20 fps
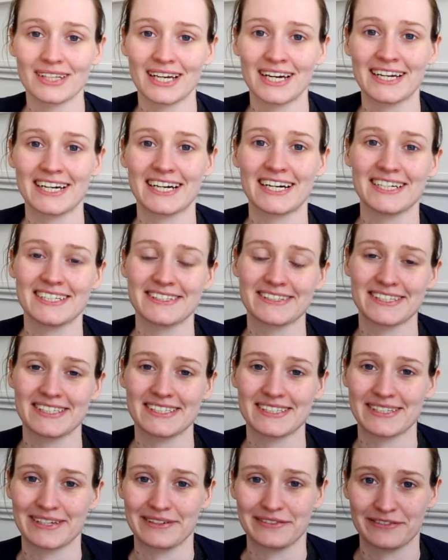Hi guys,
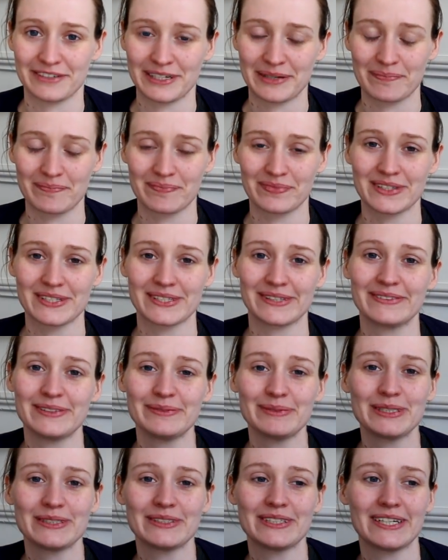it's Sophie. So I'm
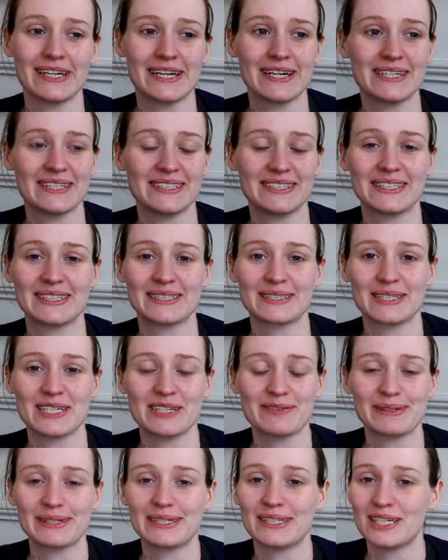going to be doing a like
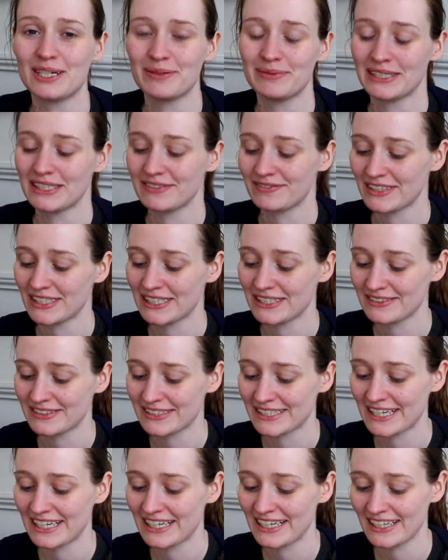TBR update video
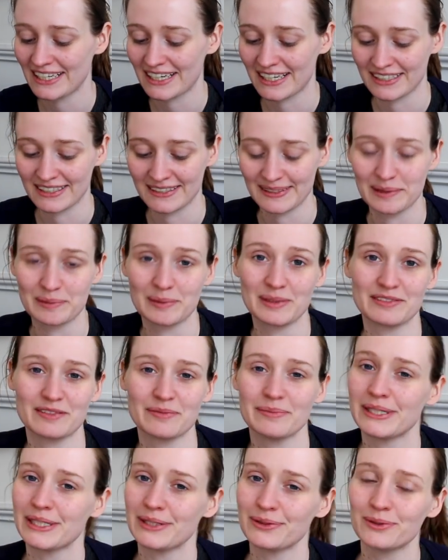today and a little bit of a
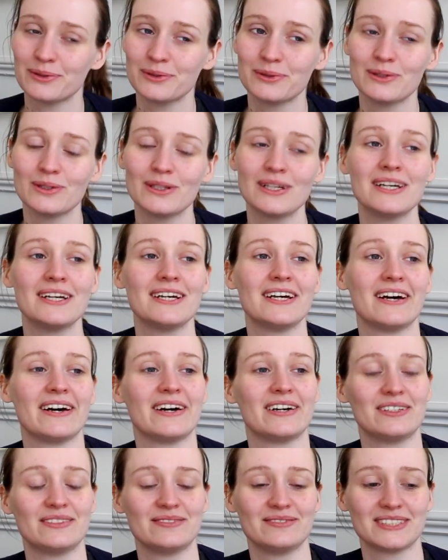mini haul
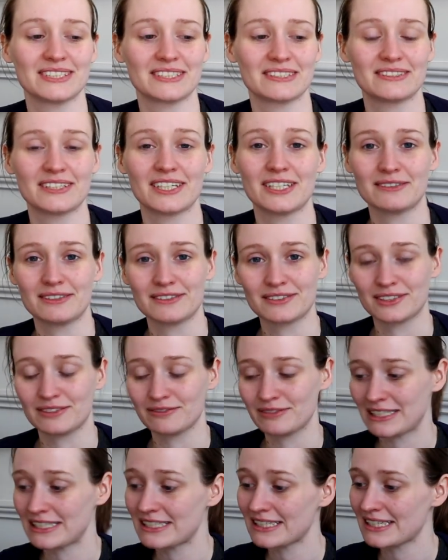just to show you what I've got
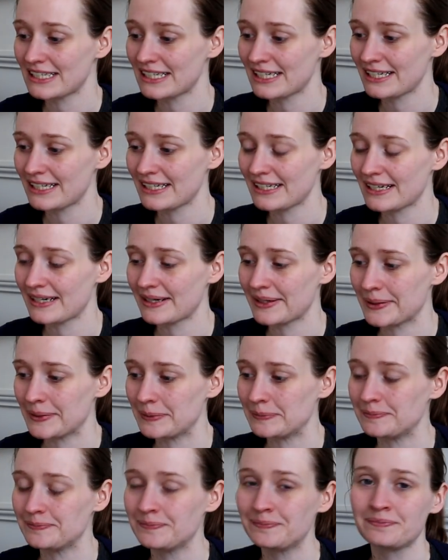recently.
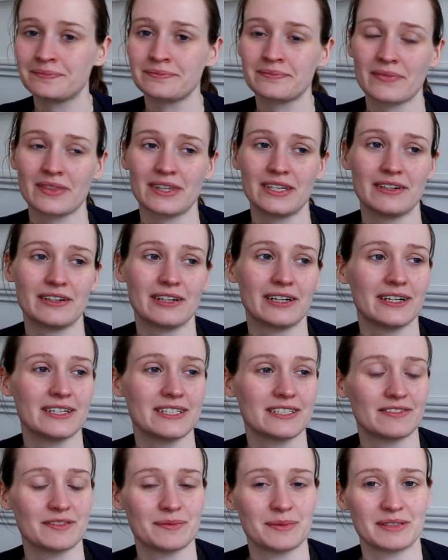You
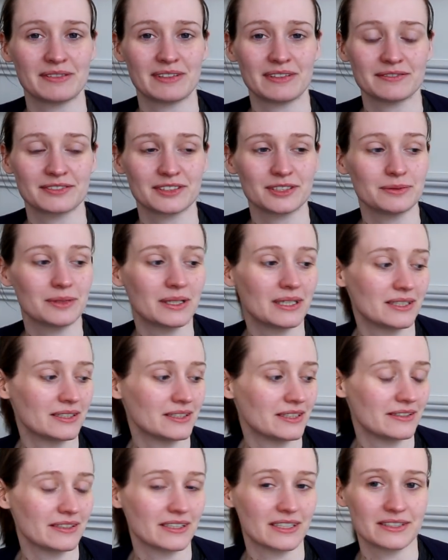guys, if you've been around for a while,
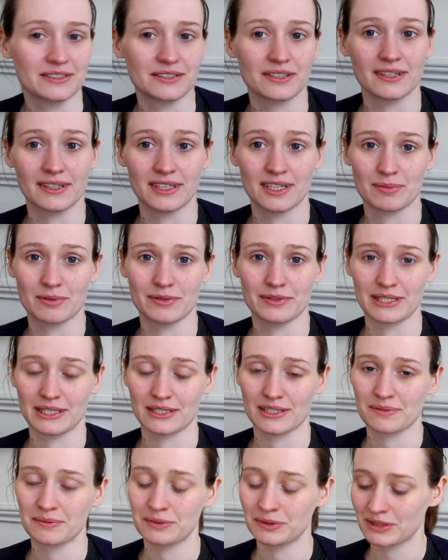know that I try and keep a really
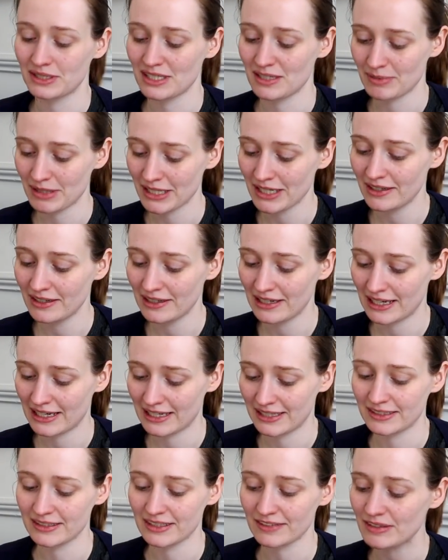small TBR,
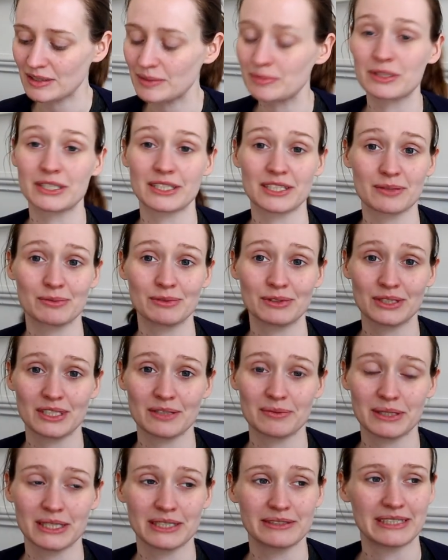and I've got a pretty small
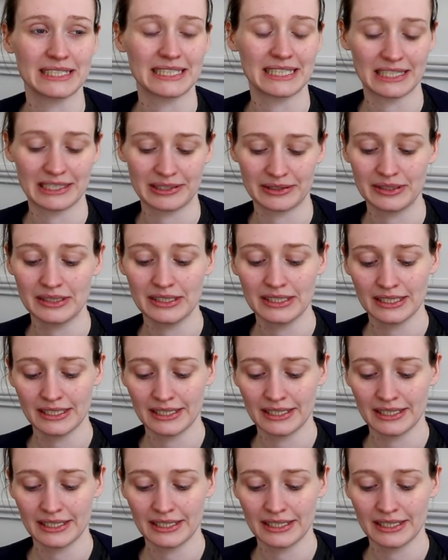TBR right now.